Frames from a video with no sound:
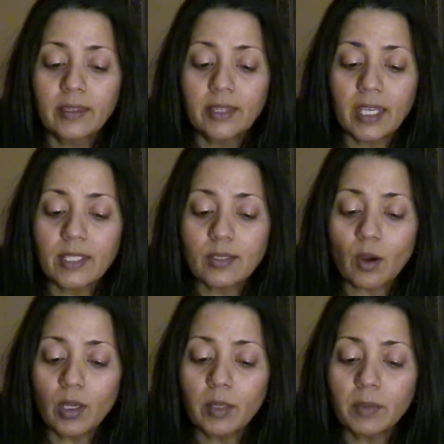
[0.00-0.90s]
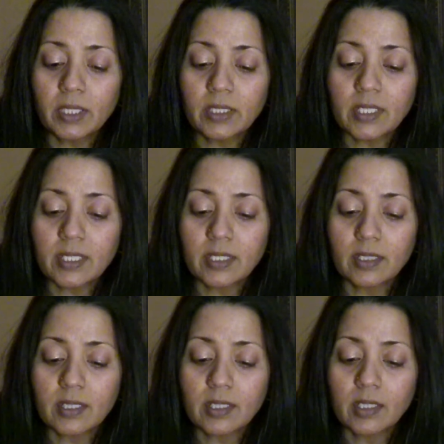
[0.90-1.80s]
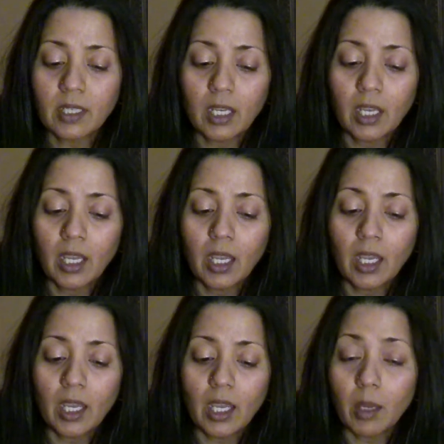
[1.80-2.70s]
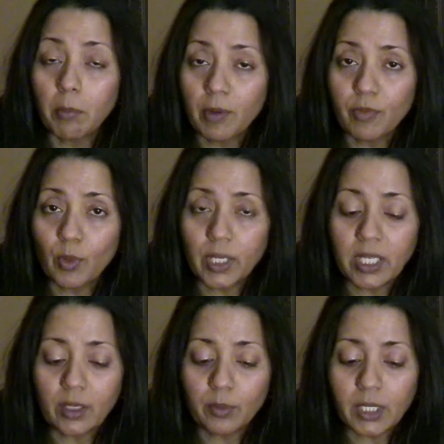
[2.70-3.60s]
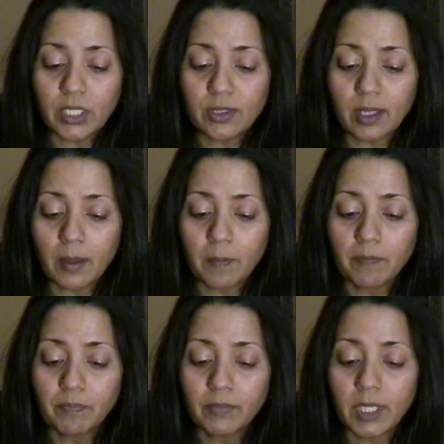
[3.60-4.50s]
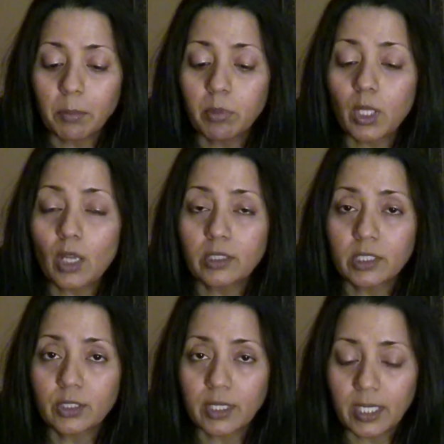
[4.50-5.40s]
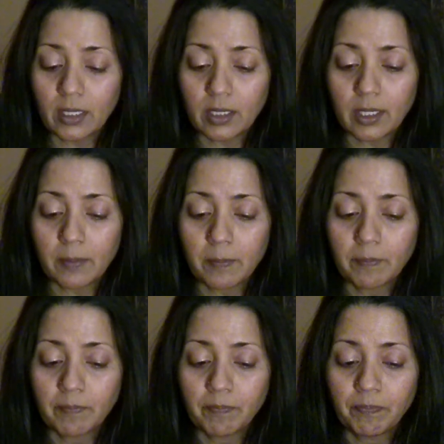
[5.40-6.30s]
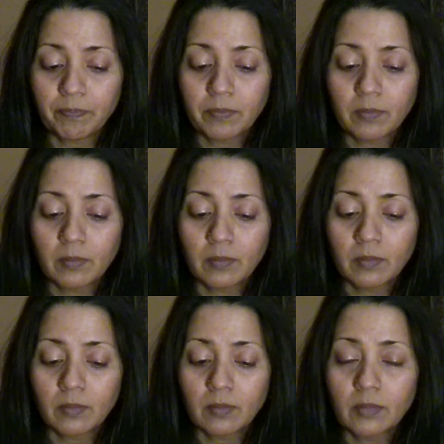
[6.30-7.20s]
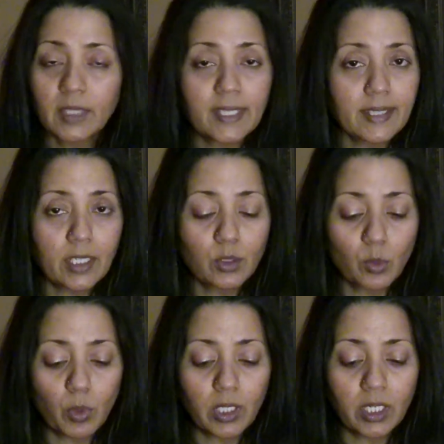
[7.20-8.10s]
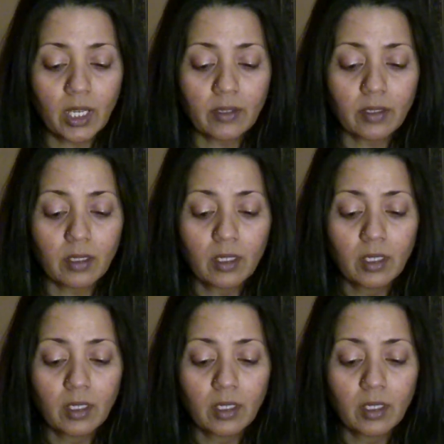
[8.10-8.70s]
They saw him in the distance, and before he had reached them, they plotted to kill him. They said to one another,